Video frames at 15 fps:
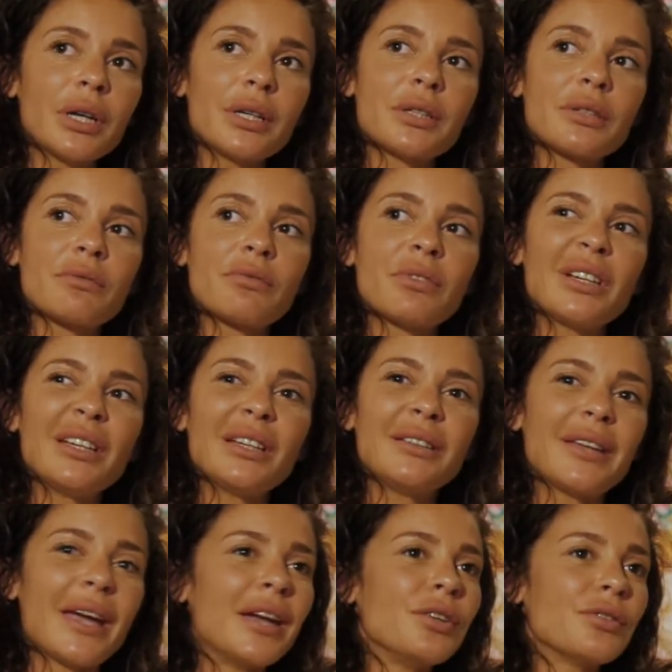it's really
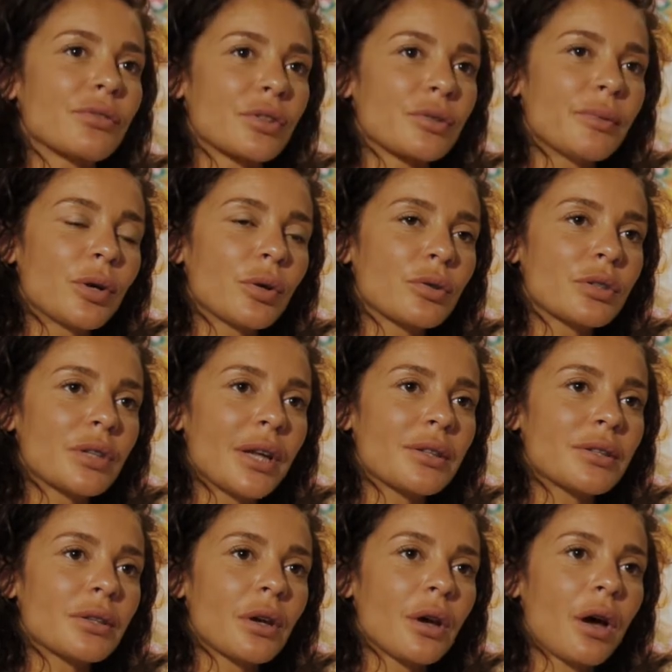dangerous because
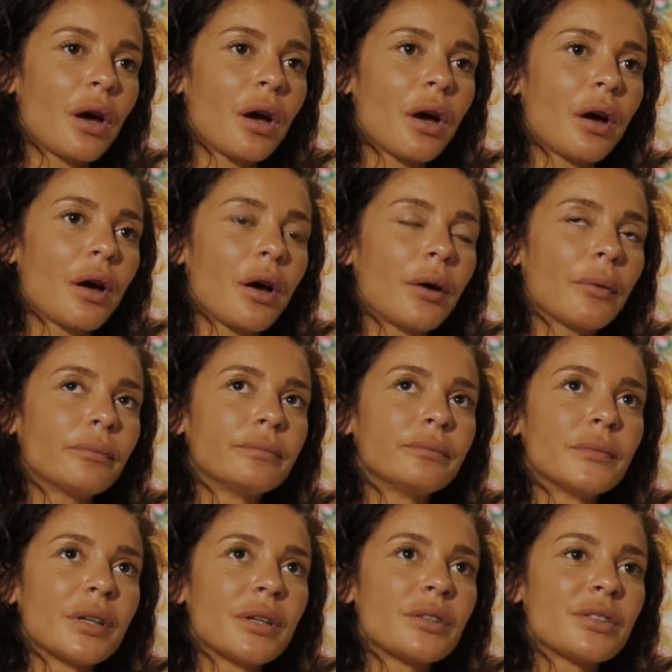that's
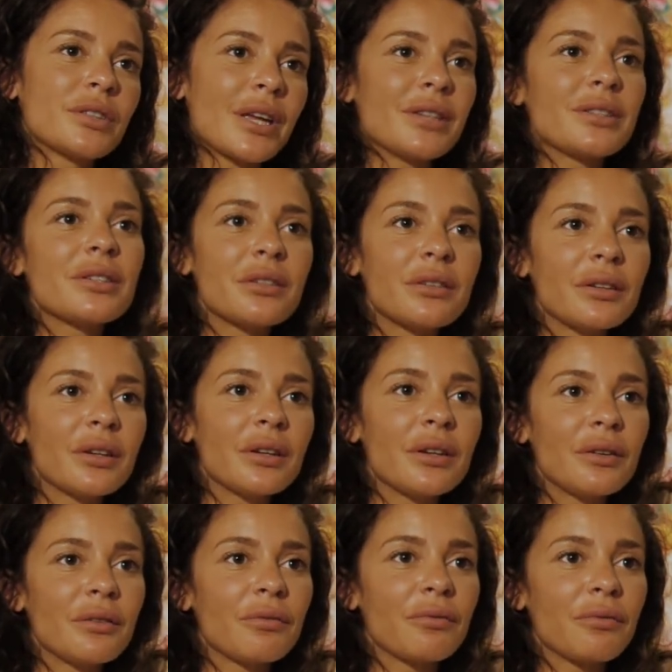
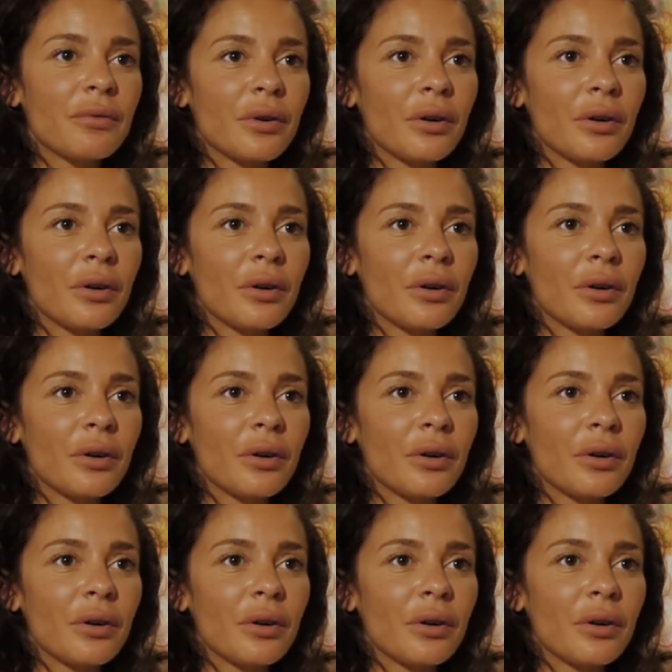sensitive,